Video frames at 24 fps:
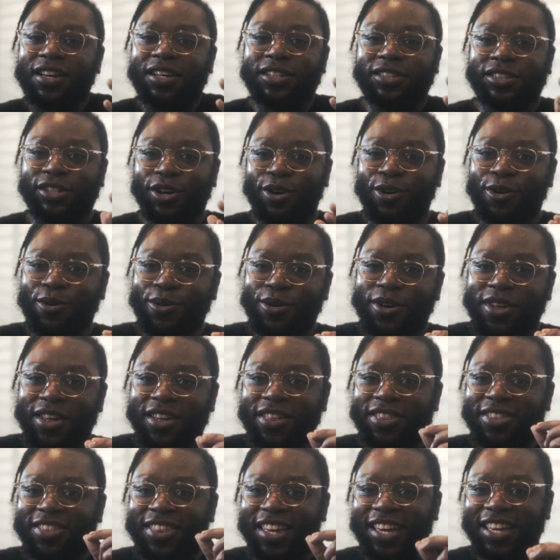So
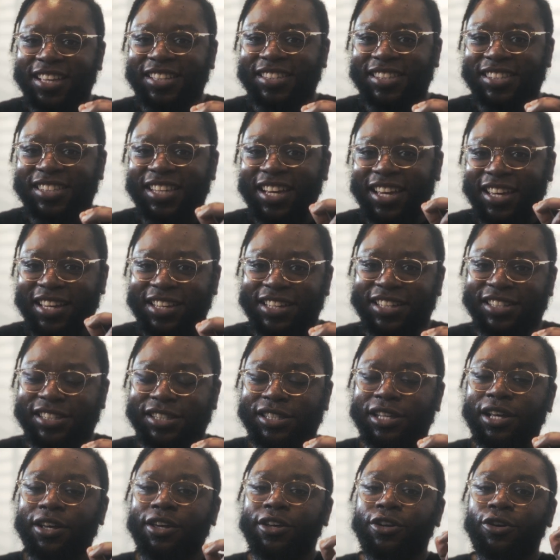this
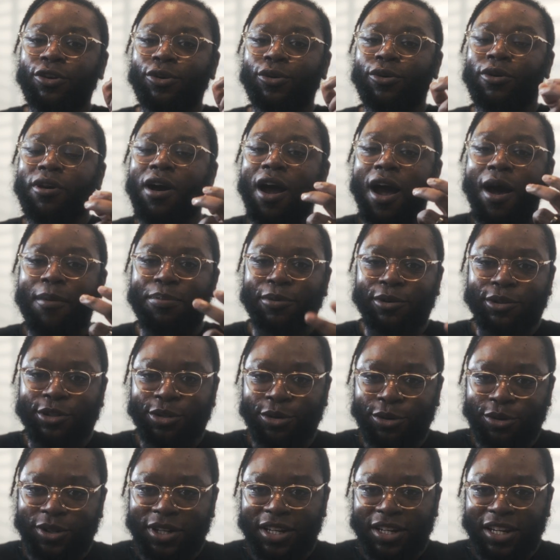is your
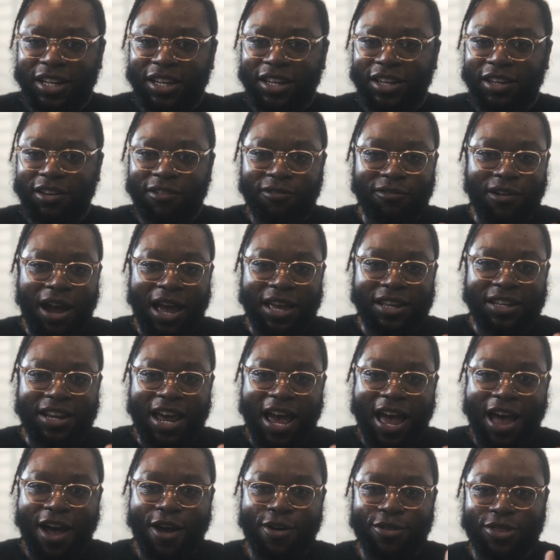opportunity right
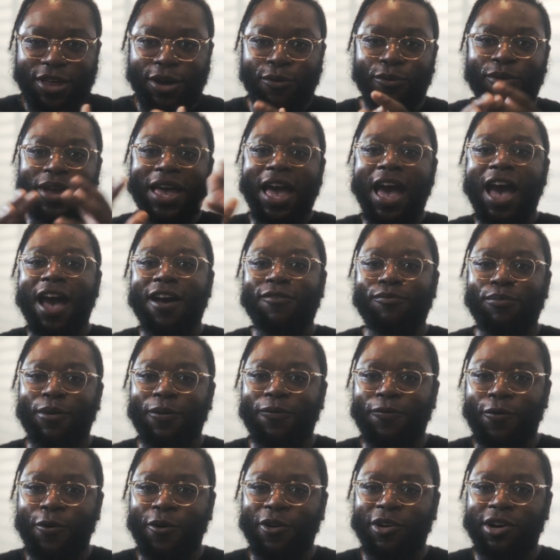now that we have
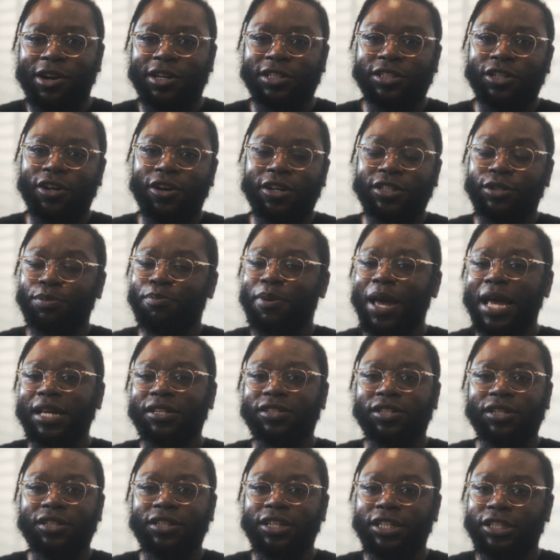before us,
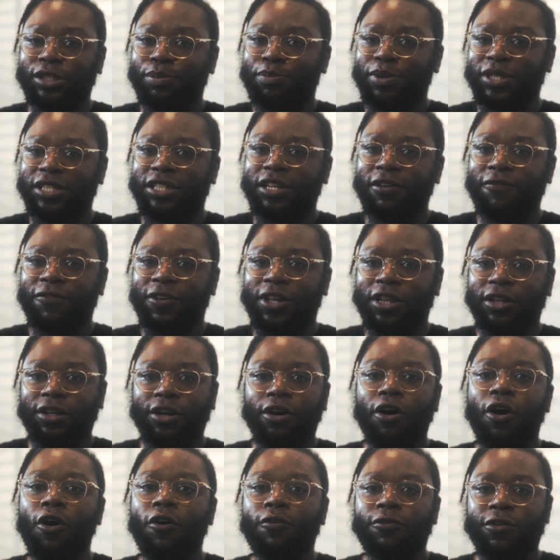especially
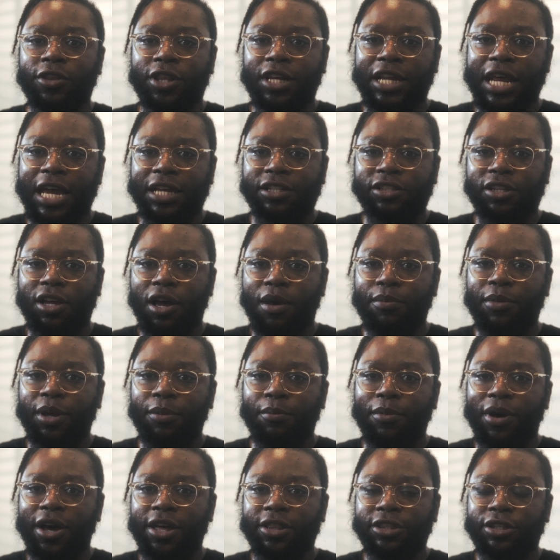specifically over the next
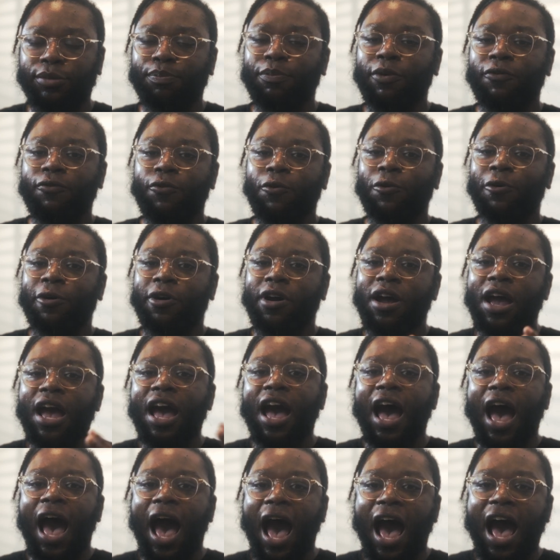coming months before
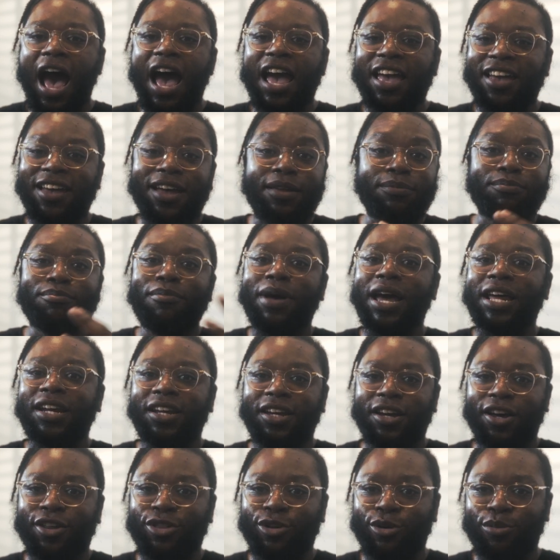I and
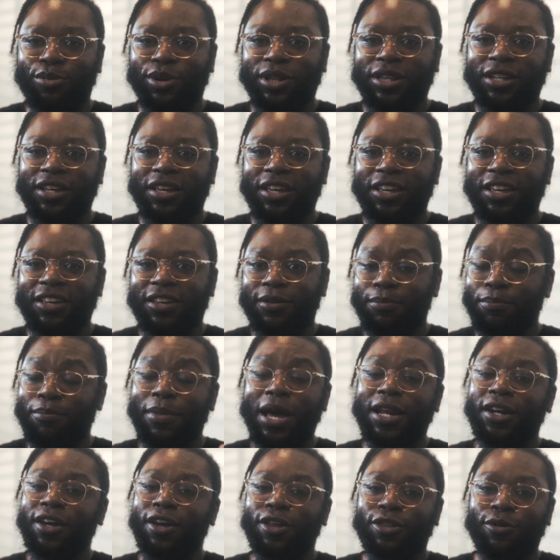many other believe,
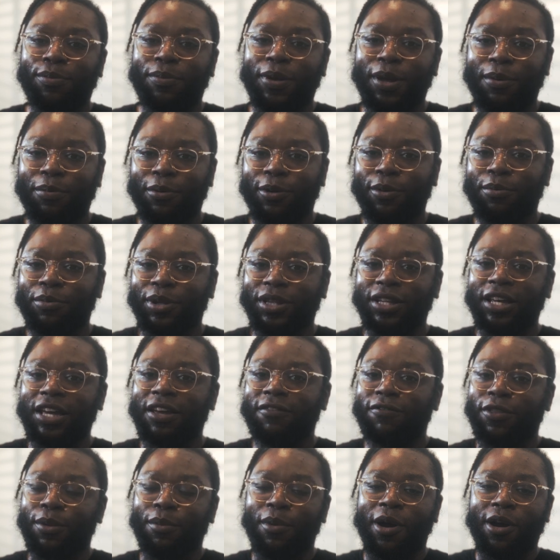many other people
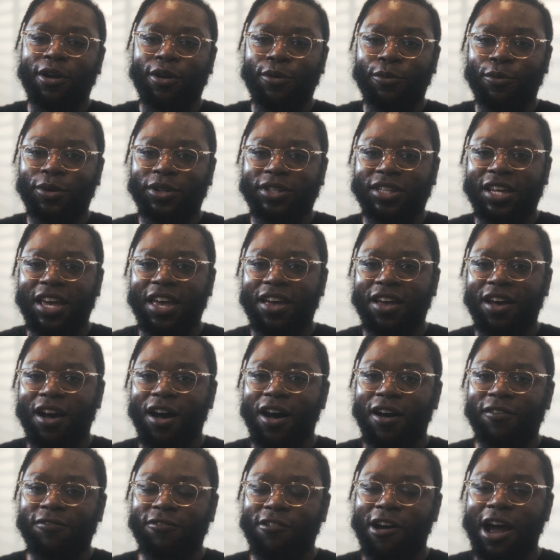believe the market will take
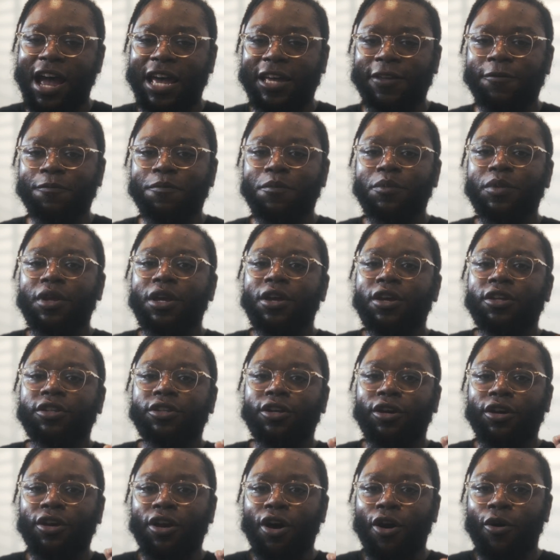off, right? right,
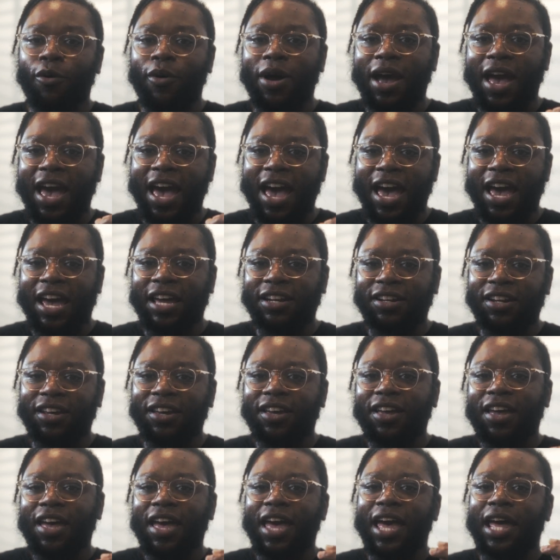to go
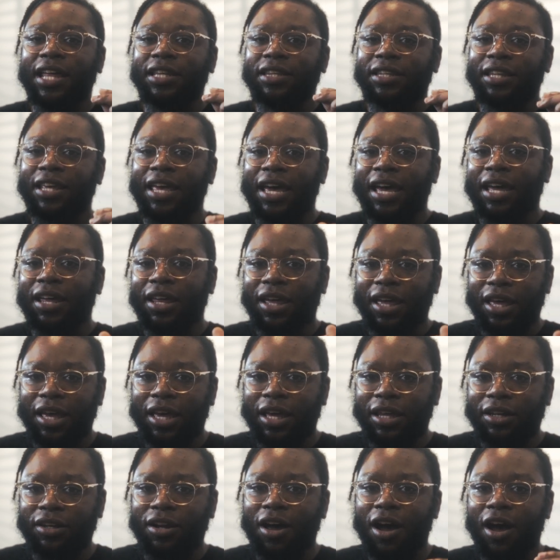ahead and get
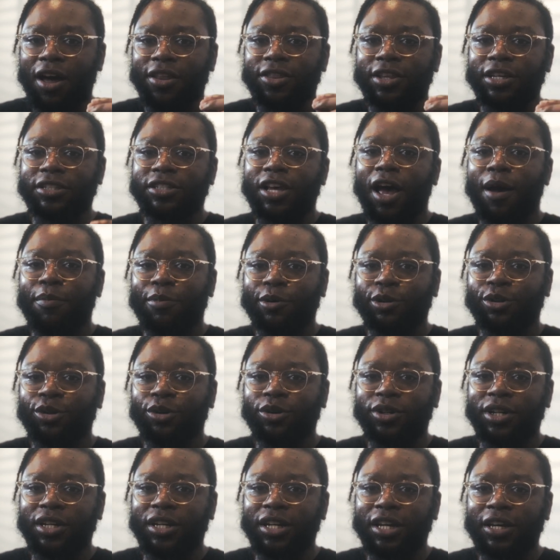in on this
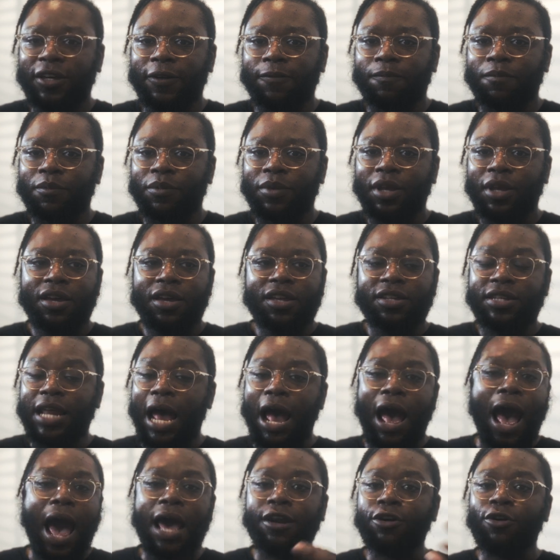opportunity.
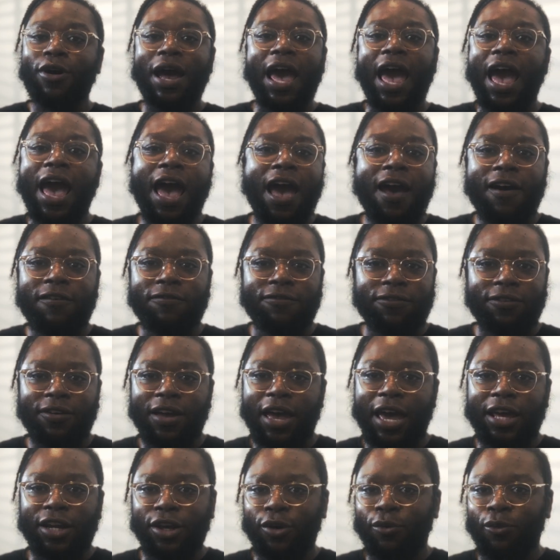Now, I don't have
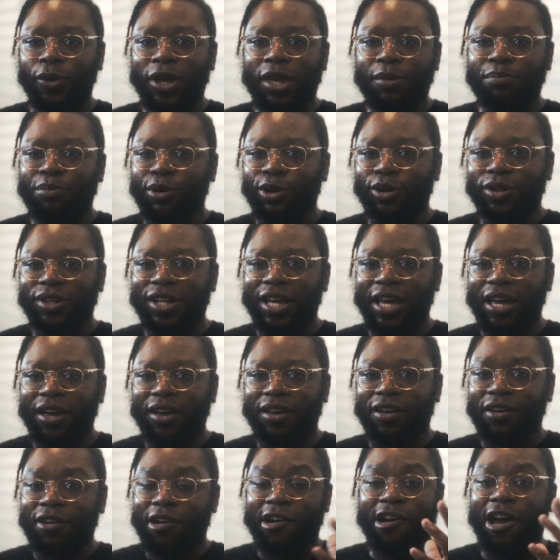any Webull
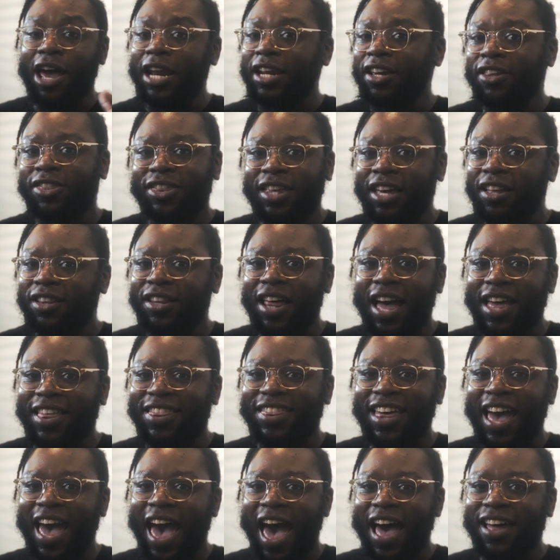link or anything
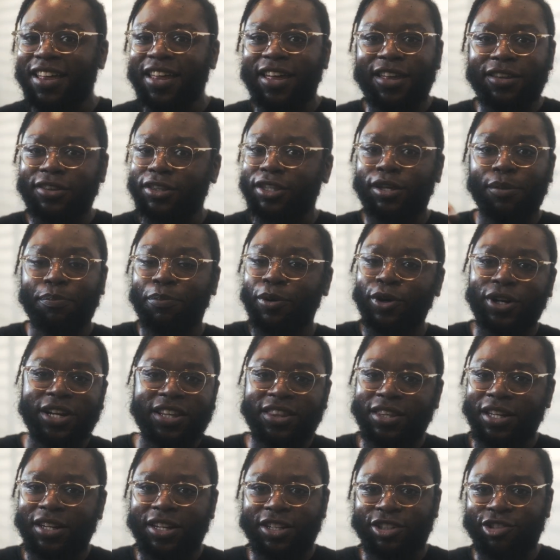like that to put
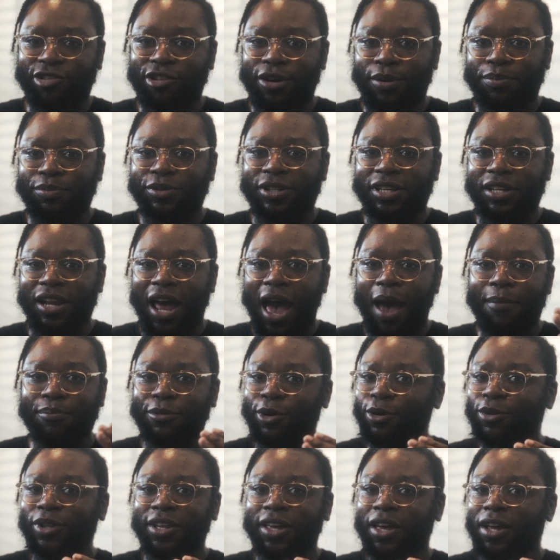in the description.
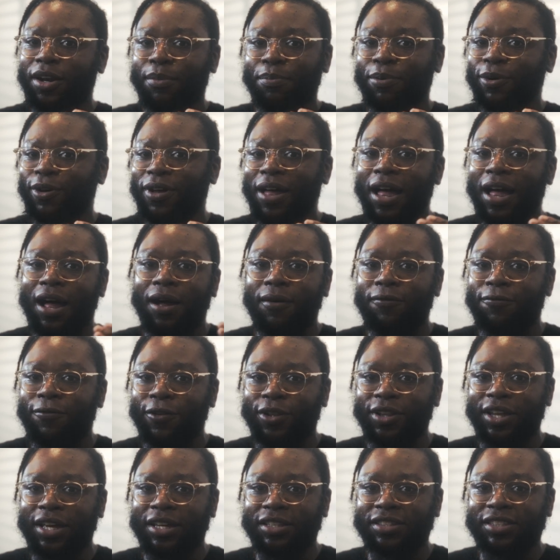I'm only going to put
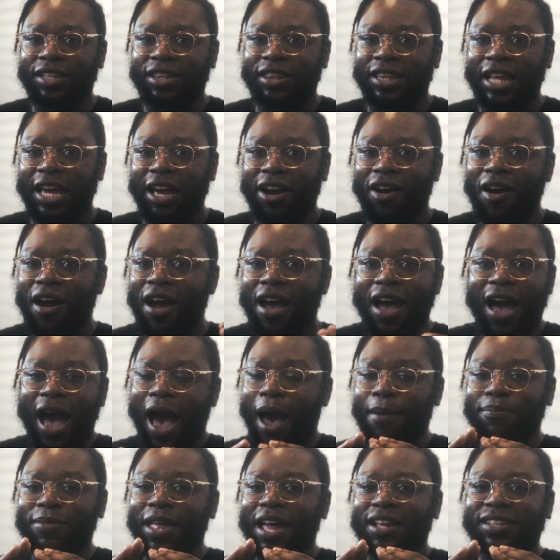helpful links in there.
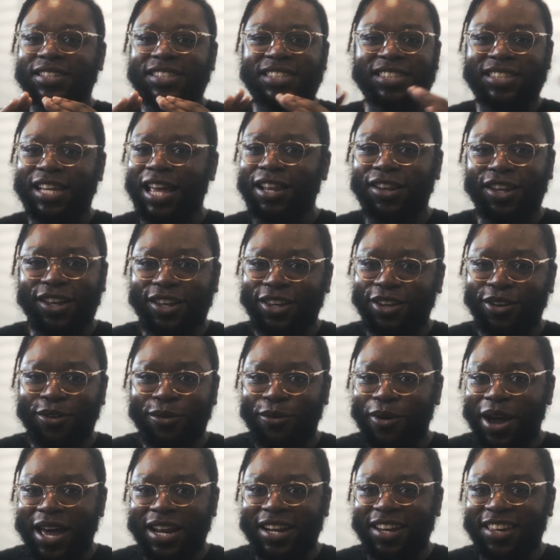I'm not selling
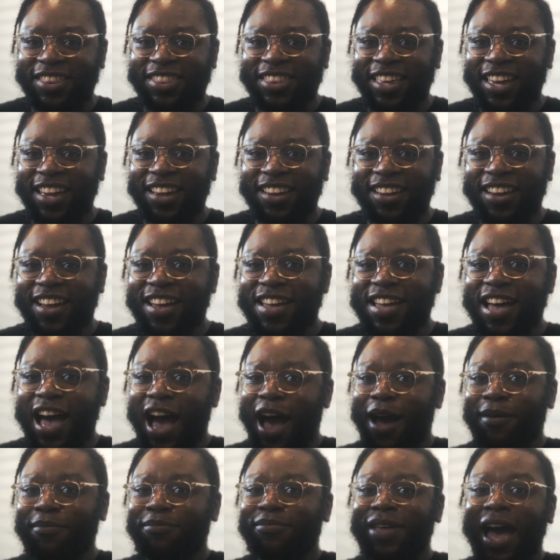you anything.
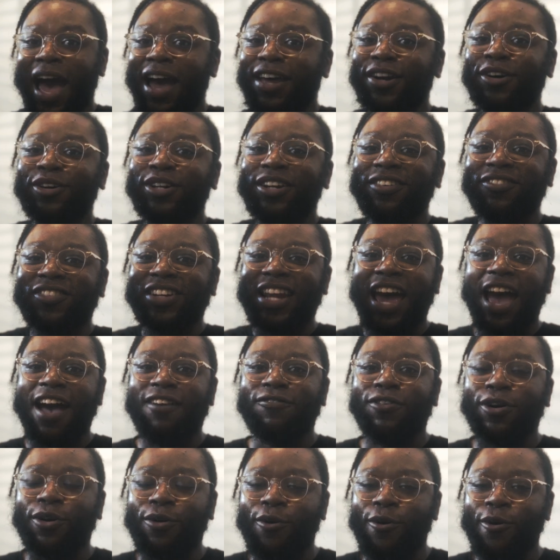I'm, I don't even
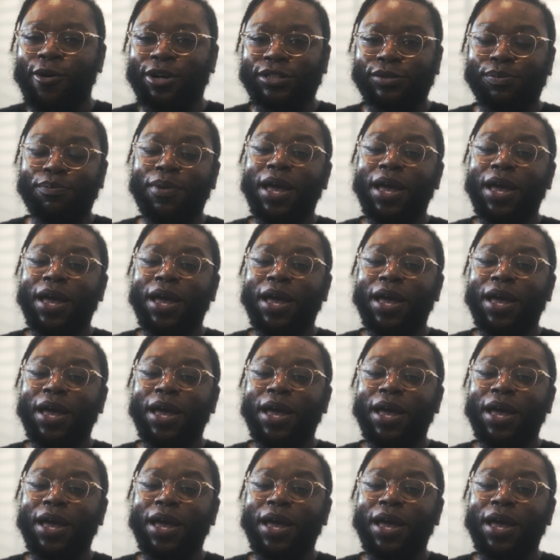have a course.